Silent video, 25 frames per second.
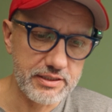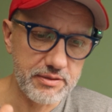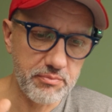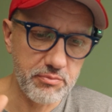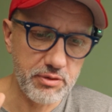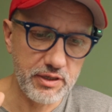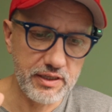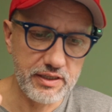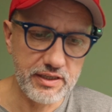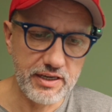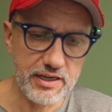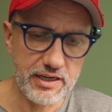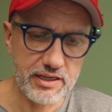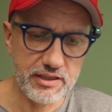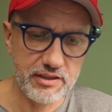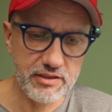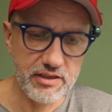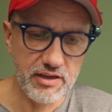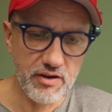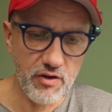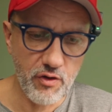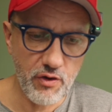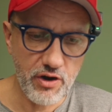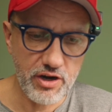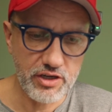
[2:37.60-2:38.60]
the Big Nerd
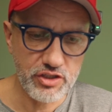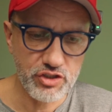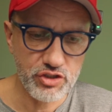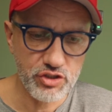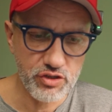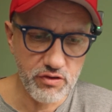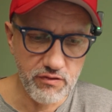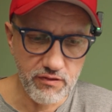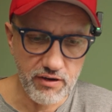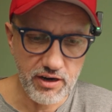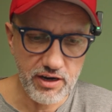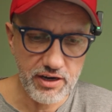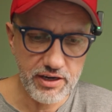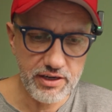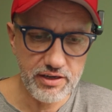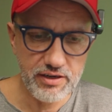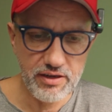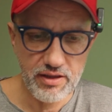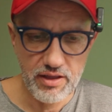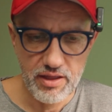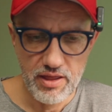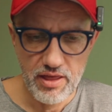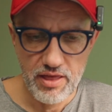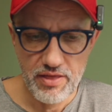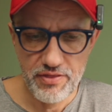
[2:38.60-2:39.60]
Range Guide,
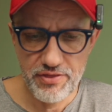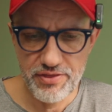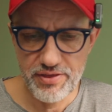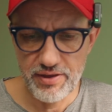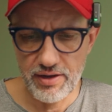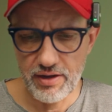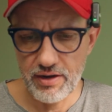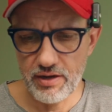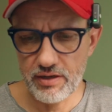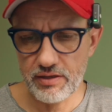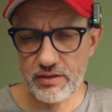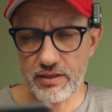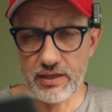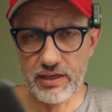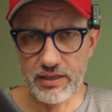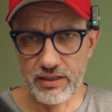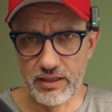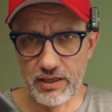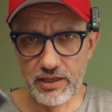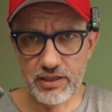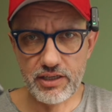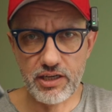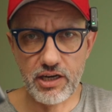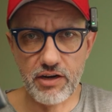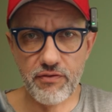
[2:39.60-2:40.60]
3rd and
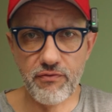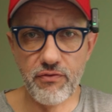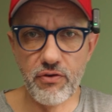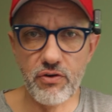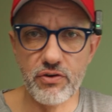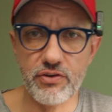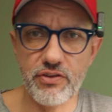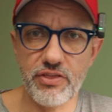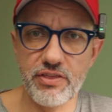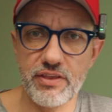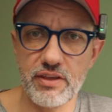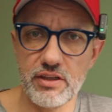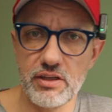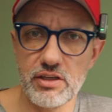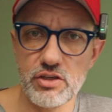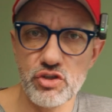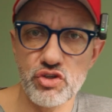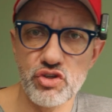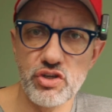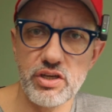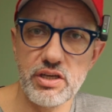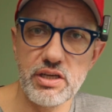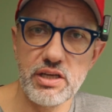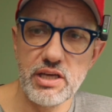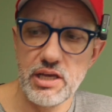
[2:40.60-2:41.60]
later 4th
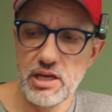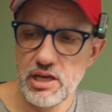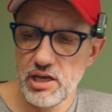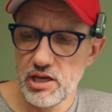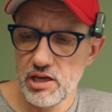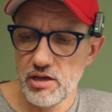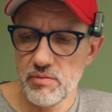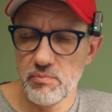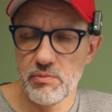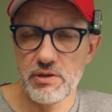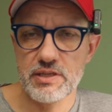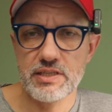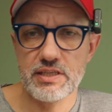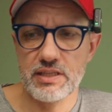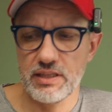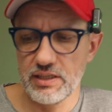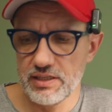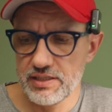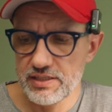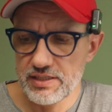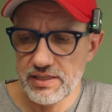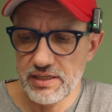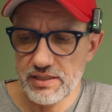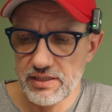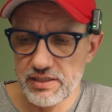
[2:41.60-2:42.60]
edition.
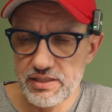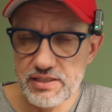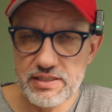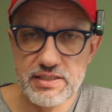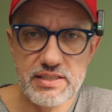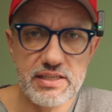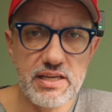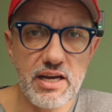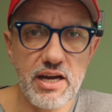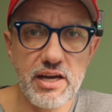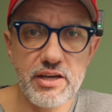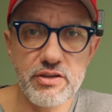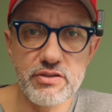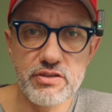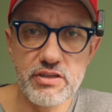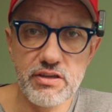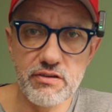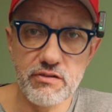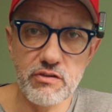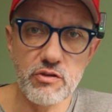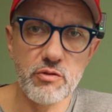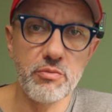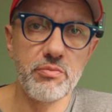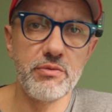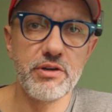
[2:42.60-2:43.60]
Basically, that is iOS
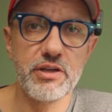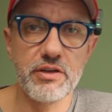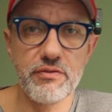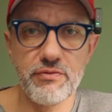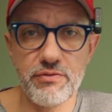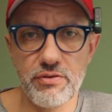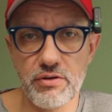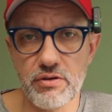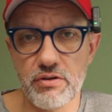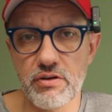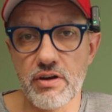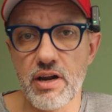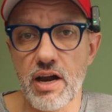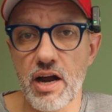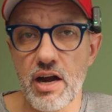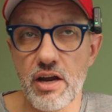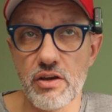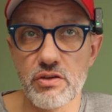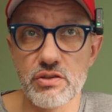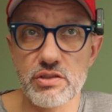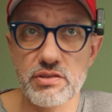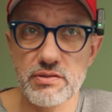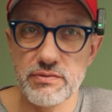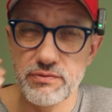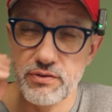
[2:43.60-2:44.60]
development for
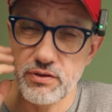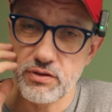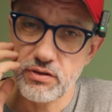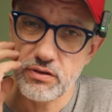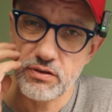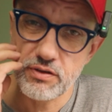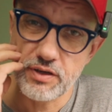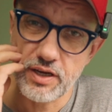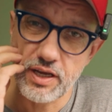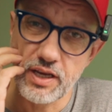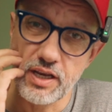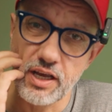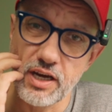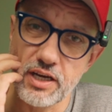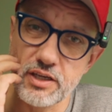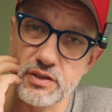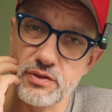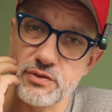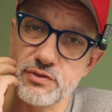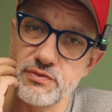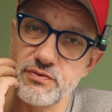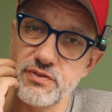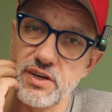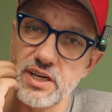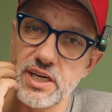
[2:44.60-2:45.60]
iOS 4 and
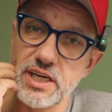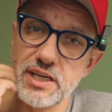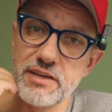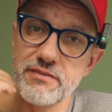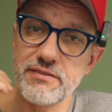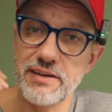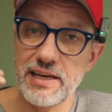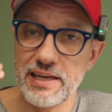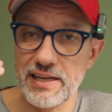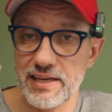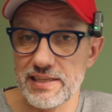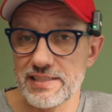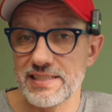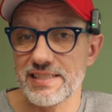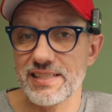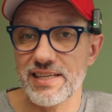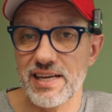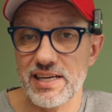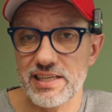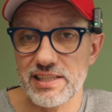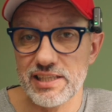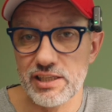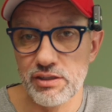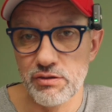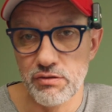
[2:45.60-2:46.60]
iOS 5, and I
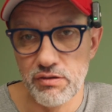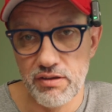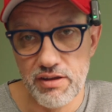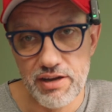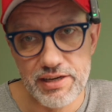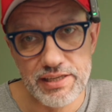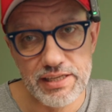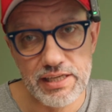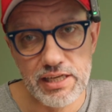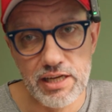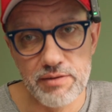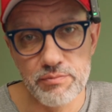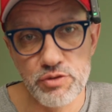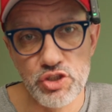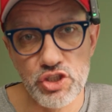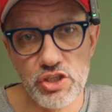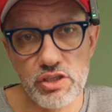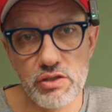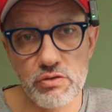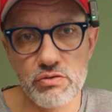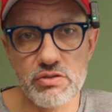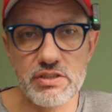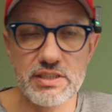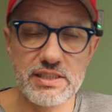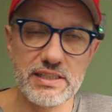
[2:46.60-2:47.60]
started learning
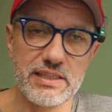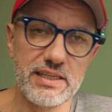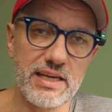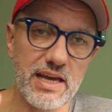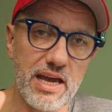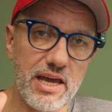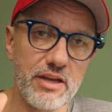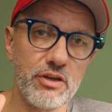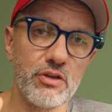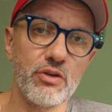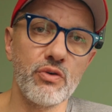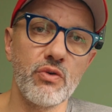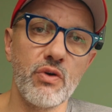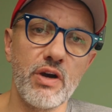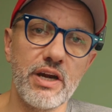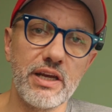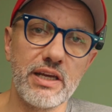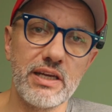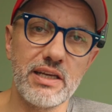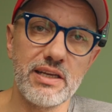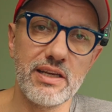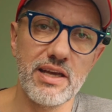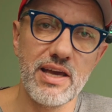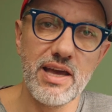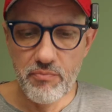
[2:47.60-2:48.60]
Objective-C and
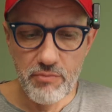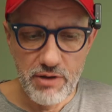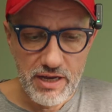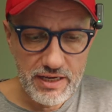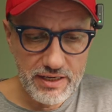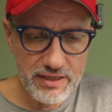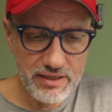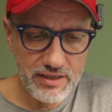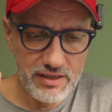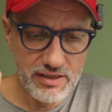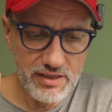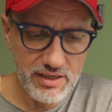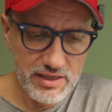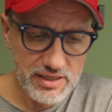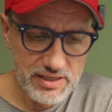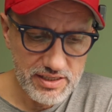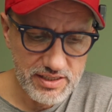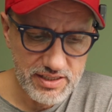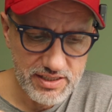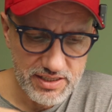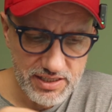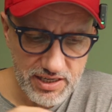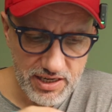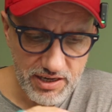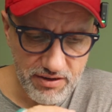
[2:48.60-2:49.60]
UIKit. Back in the
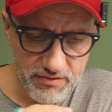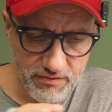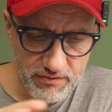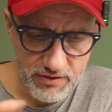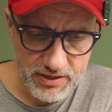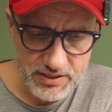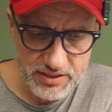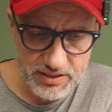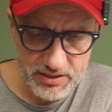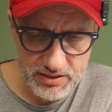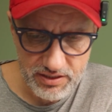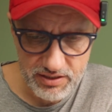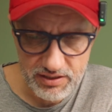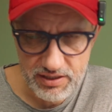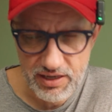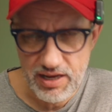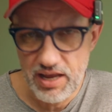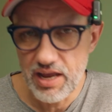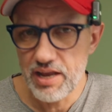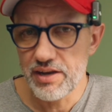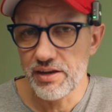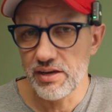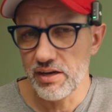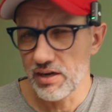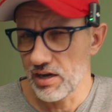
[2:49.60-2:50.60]
days, there wasn't
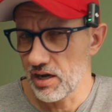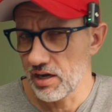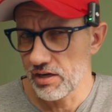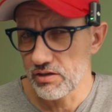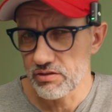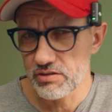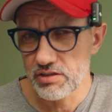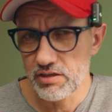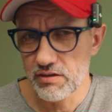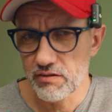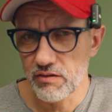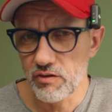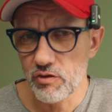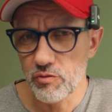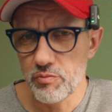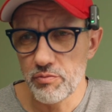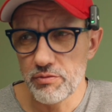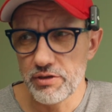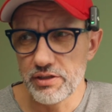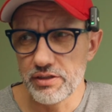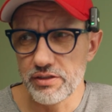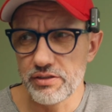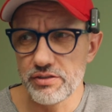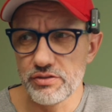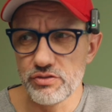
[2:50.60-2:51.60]
any iOS
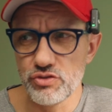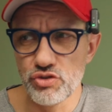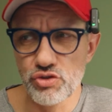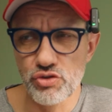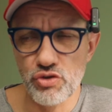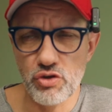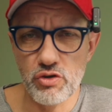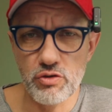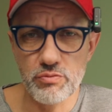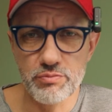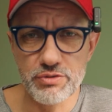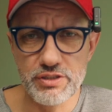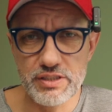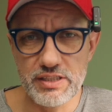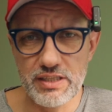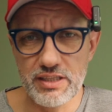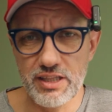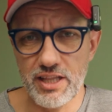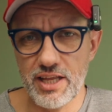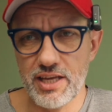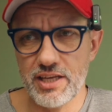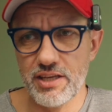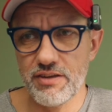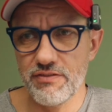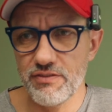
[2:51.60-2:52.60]
development jobs in
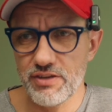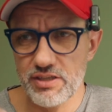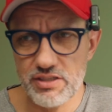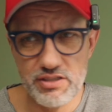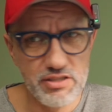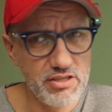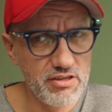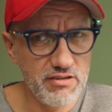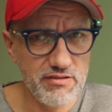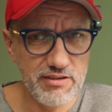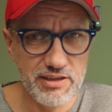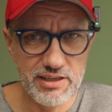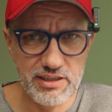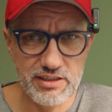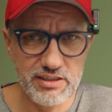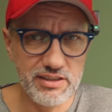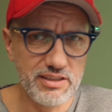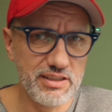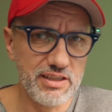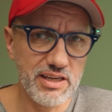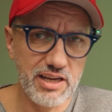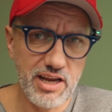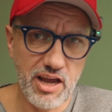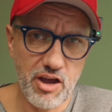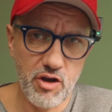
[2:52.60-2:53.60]
Latvia, so I
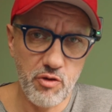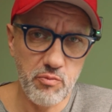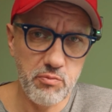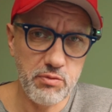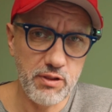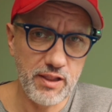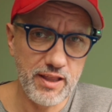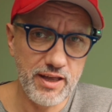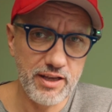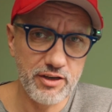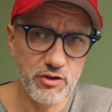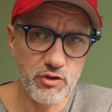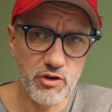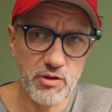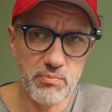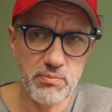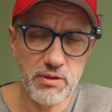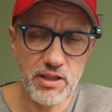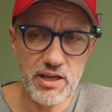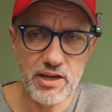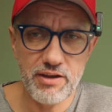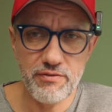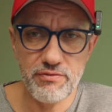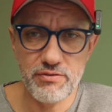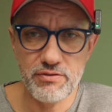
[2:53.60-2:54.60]
didn't have a plan to
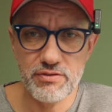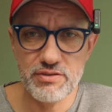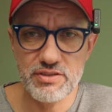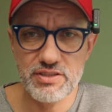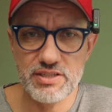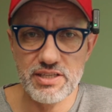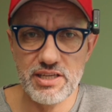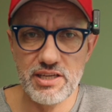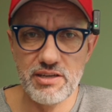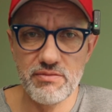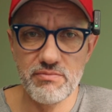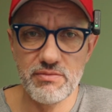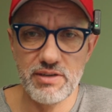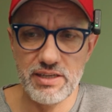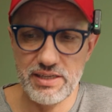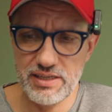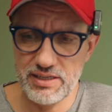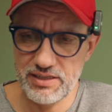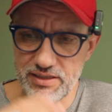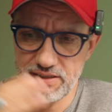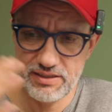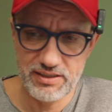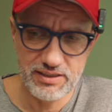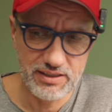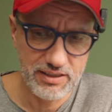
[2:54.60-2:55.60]
apply for them
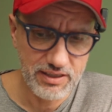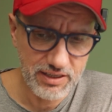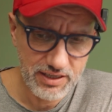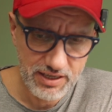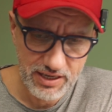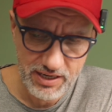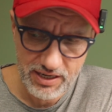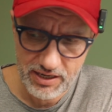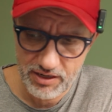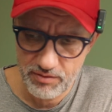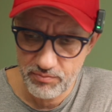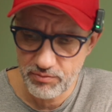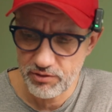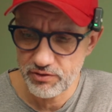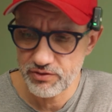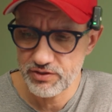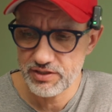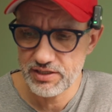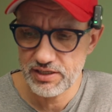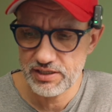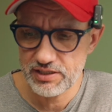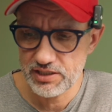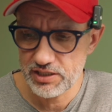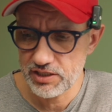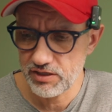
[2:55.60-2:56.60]
and didn't care about
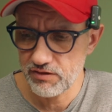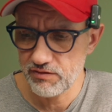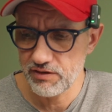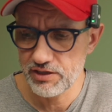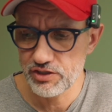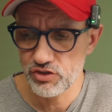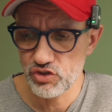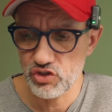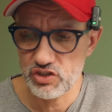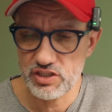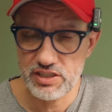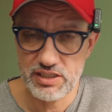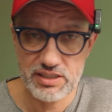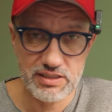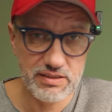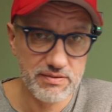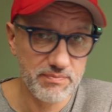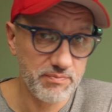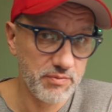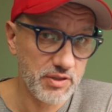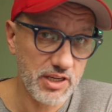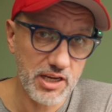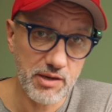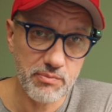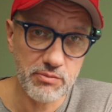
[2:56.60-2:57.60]
that, so I just
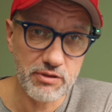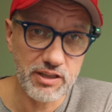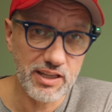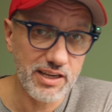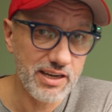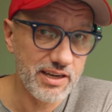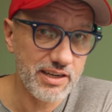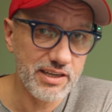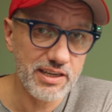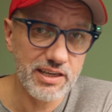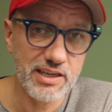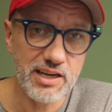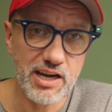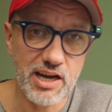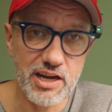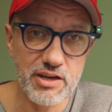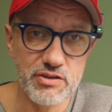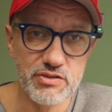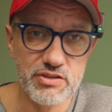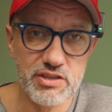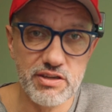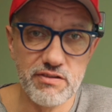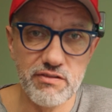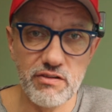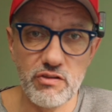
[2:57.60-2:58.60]
kept learning
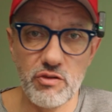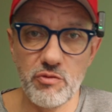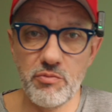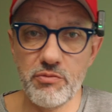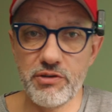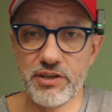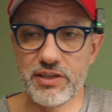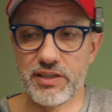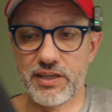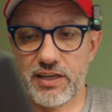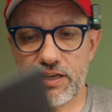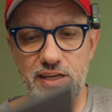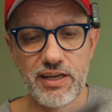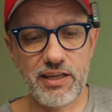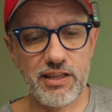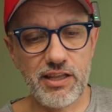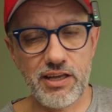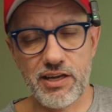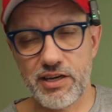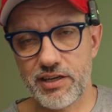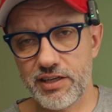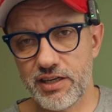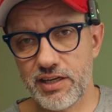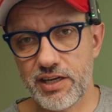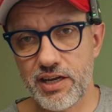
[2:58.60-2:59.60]
iOS development, and I
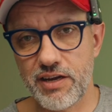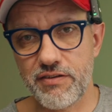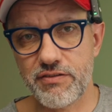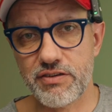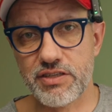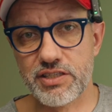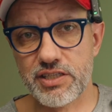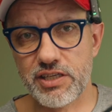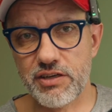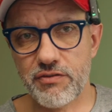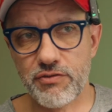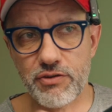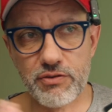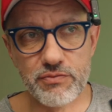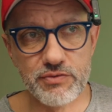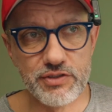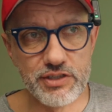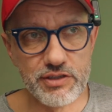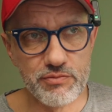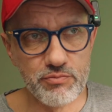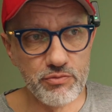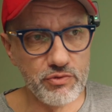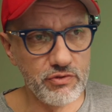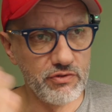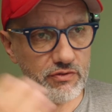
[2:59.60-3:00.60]
learned everything from
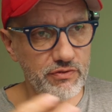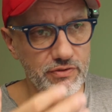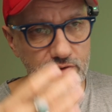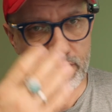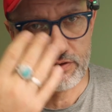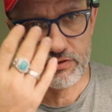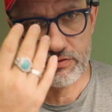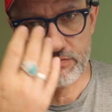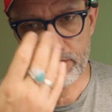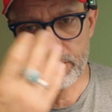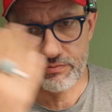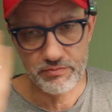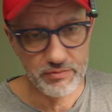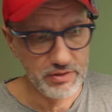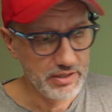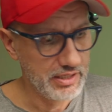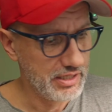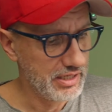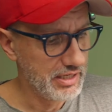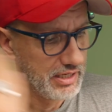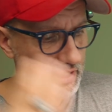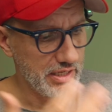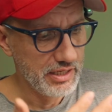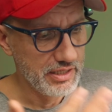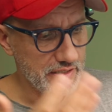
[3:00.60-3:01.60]
this book, from
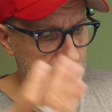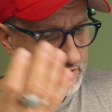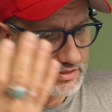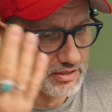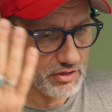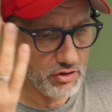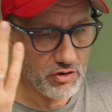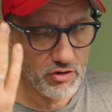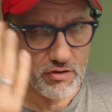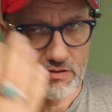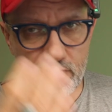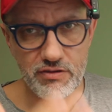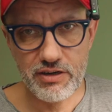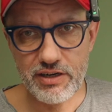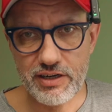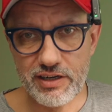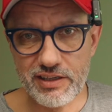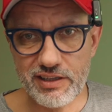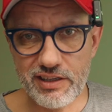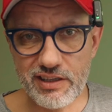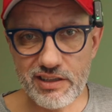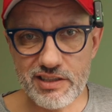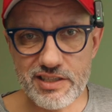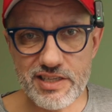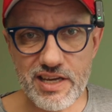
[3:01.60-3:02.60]
the cover
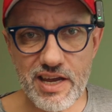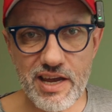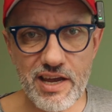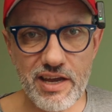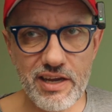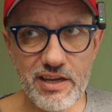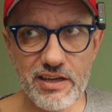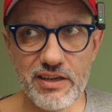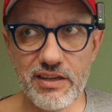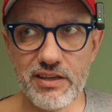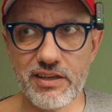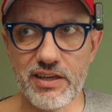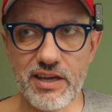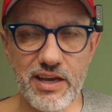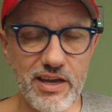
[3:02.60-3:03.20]
till the end,